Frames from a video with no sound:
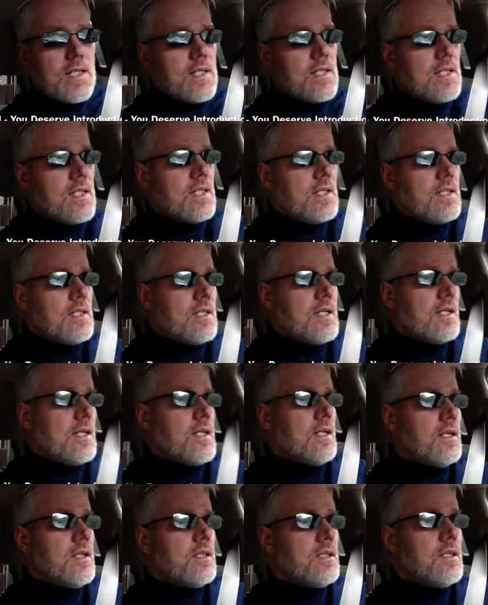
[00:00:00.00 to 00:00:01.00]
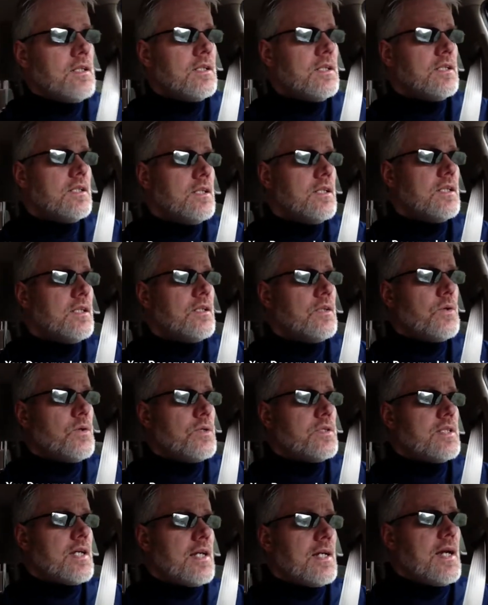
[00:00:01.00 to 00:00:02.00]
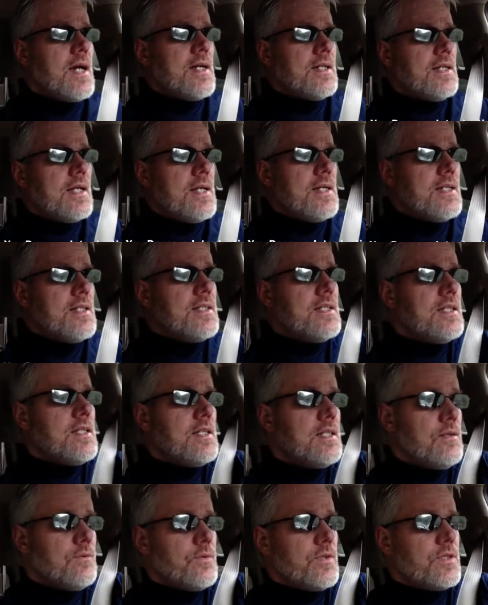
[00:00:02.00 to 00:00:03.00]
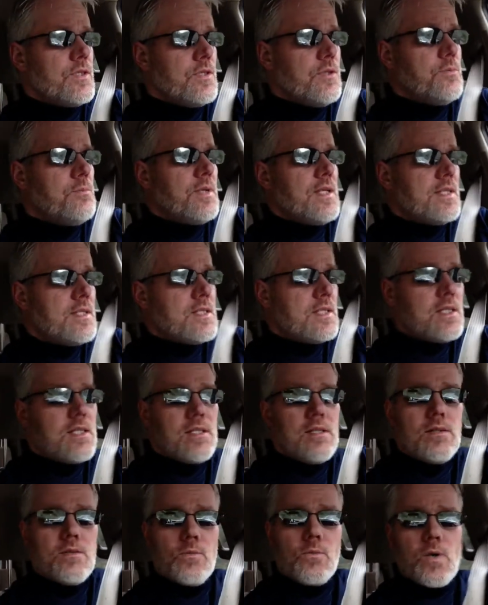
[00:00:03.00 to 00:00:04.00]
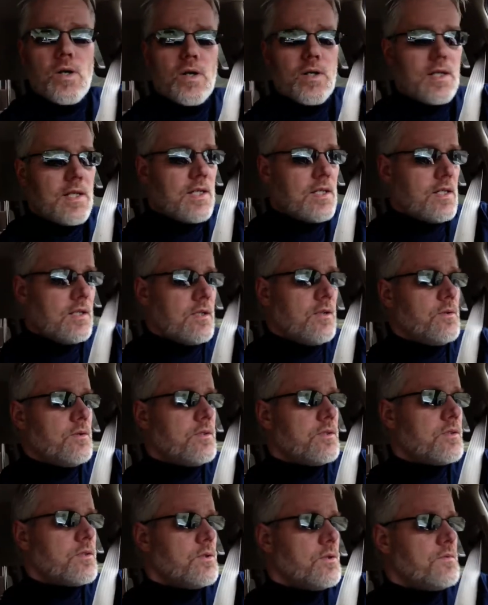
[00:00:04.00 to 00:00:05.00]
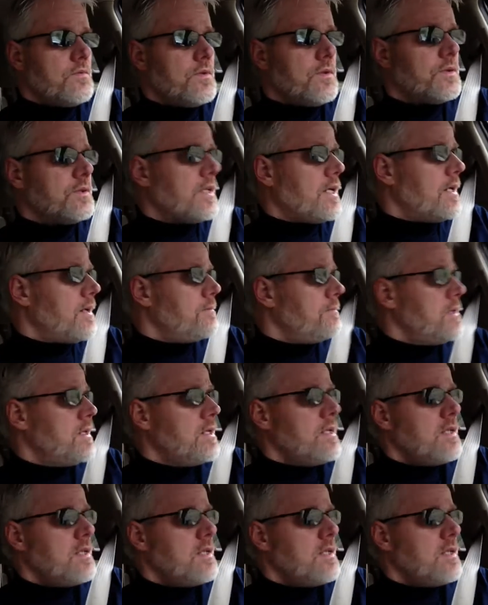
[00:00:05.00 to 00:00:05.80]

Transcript: and then of course I got lazy and was too busy and working and going to school full time.